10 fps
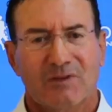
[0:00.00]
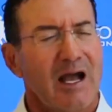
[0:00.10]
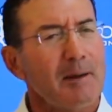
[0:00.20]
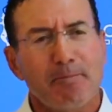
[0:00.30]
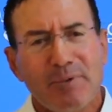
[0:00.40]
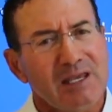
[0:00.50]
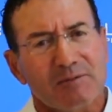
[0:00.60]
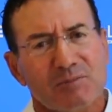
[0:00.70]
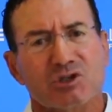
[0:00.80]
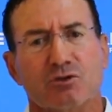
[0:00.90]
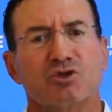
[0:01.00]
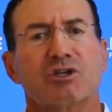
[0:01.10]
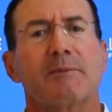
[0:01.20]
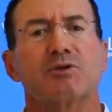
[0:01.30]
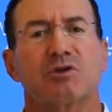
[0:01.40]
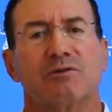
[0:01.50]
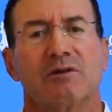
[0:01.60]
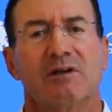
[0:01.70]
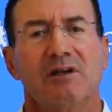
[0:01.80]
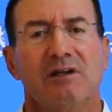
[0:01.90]
A big misconception
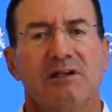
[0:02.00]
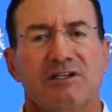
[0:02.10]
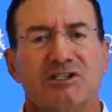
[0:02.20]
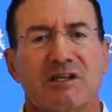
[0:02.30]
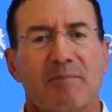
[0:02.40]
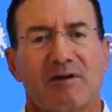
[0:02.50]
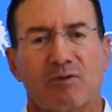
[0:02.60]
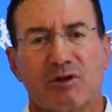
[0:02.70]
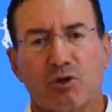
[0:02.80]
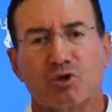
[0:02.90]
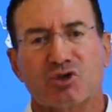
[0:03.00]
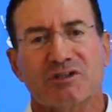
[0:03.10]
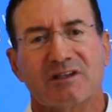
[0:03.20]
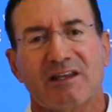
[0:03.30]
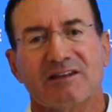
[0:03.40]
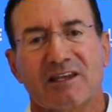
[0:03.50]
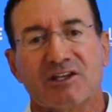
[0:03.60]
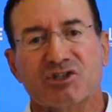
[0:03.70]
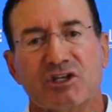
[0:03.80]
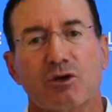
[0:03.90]
is that by reducing the
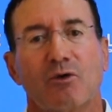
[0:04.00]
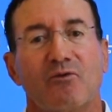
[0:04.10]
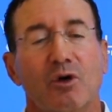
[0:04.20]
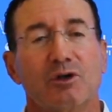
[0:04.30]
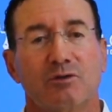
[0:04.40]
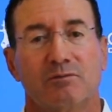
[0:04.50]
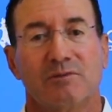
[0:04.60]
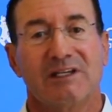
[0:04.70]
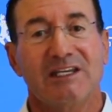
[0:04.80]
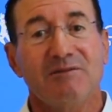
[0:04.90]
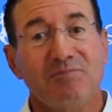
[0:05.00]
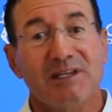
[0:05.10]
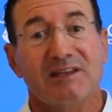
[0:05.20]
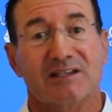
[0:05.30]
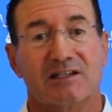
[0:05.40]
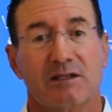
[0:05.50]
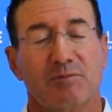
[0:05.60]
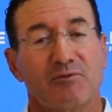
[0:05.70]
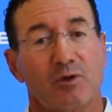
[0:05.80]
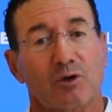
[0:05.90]
intensity or volume immediately
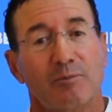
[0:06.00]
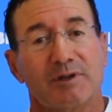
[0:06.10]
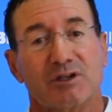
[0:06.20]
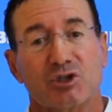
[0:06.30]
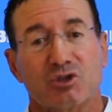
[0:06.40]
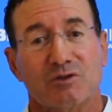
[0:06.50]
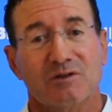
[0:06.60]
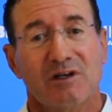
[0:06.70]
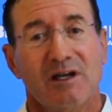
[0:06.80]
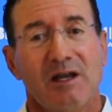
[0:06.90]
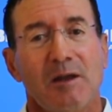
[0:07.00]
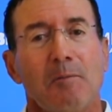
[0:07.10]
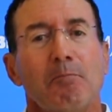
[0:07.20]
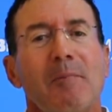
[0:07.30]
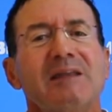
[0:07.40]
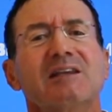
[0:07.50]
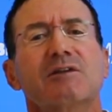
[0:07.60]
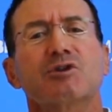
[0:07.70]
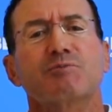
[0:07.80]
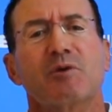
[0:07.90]
before competition may
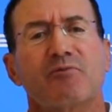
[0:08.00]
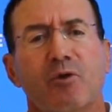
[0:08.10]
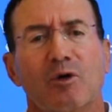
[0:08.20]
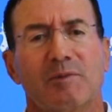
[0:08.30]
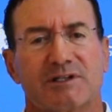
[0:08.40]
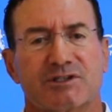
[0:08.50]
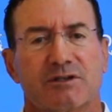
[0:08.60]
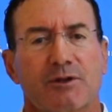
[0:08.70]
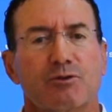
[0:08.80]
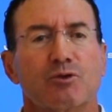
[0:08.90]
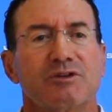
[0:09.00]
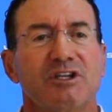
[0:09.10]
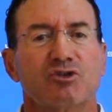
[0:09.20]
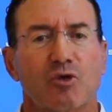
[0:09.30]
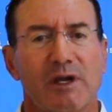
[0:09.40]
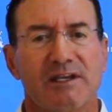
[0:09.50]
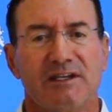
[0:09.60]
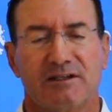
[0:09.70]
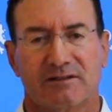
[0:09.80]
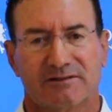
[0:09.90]
decrease performance through
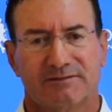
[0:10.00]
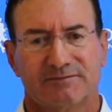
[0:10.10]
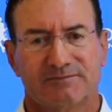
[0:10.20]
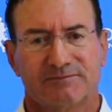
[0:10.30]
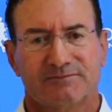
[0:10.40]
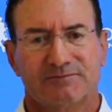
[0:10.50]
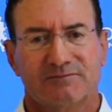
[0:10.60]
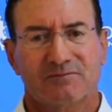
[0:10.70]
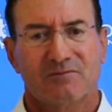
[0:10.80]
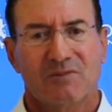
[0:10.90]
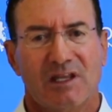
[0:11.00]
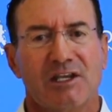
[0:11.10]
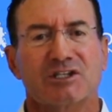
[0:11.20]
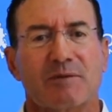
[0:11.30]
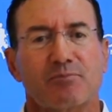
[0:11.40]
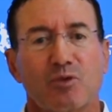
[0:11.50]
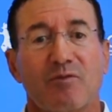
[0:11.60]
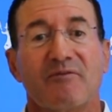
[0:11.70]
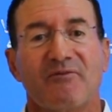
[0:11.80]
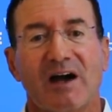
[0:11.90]
detraining. It is a
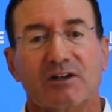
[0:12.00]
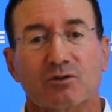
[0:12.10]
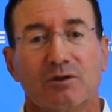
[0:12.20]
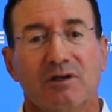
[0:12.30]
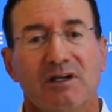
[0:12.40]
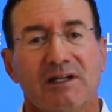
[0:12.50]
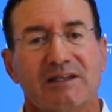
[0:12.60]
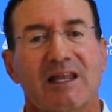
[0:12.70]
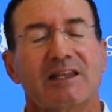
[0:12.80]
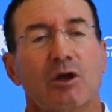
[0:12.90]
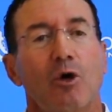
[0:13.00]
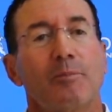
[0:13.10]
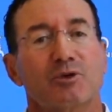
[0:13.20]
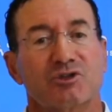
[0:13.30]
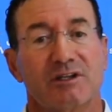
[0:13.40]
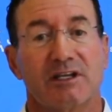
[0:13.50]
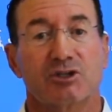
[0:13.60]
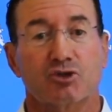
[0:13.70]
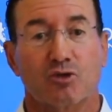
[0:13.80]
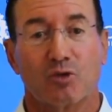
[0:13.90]
proven factor that the opposite
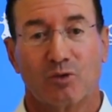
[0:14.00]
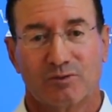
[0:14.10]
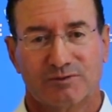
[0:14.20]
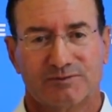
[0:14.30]
is true.